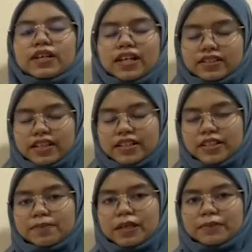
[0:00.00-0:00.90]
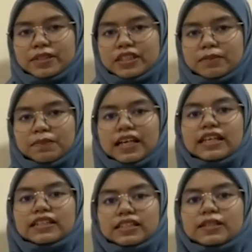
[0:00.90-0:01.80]
calculated by
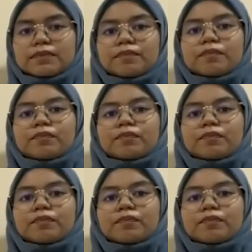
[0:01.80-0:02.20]
multiply the